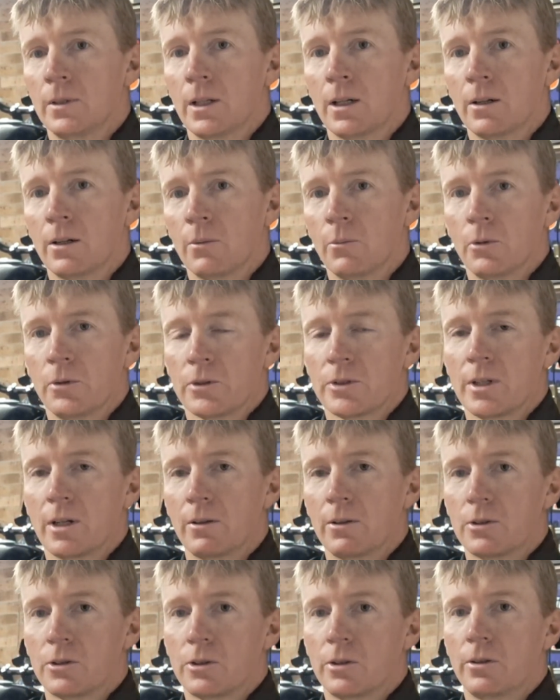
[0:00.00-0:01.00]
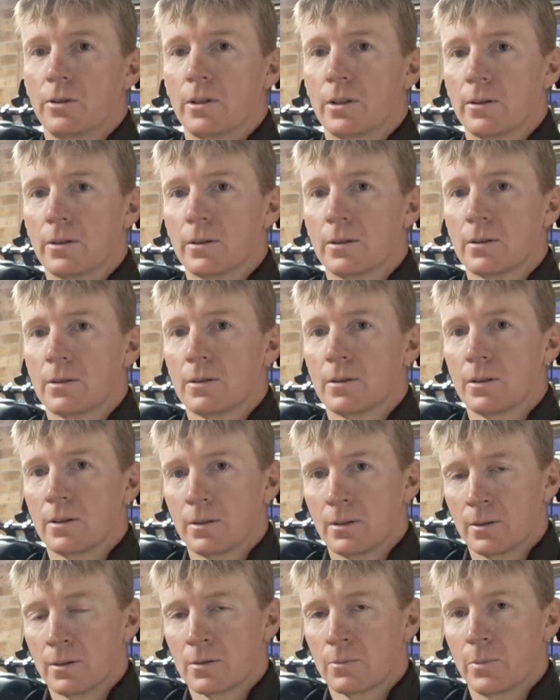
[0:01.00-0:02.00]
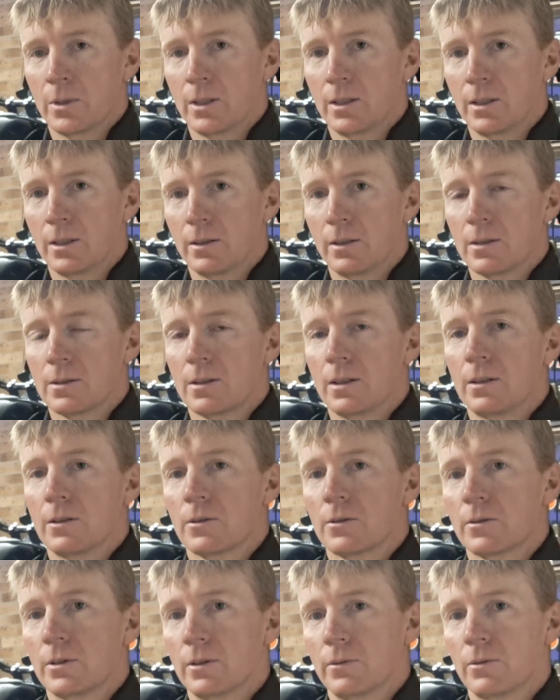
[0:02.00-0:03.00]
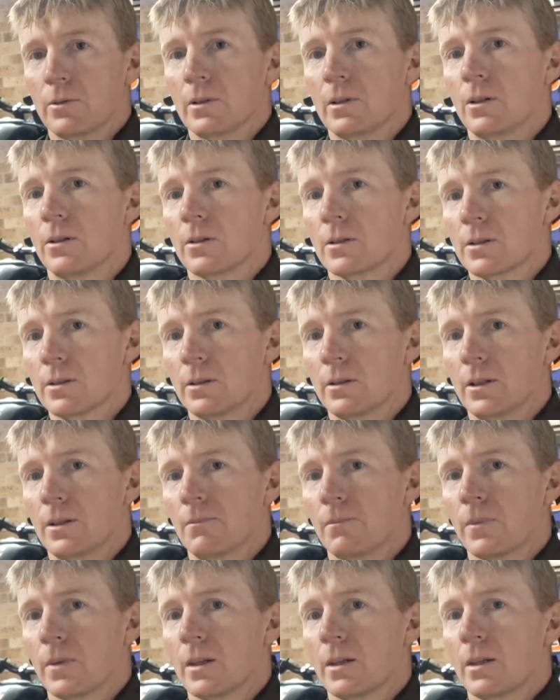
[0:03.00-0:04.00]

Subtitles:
I'm also a tuner that's been in this industry for a long time,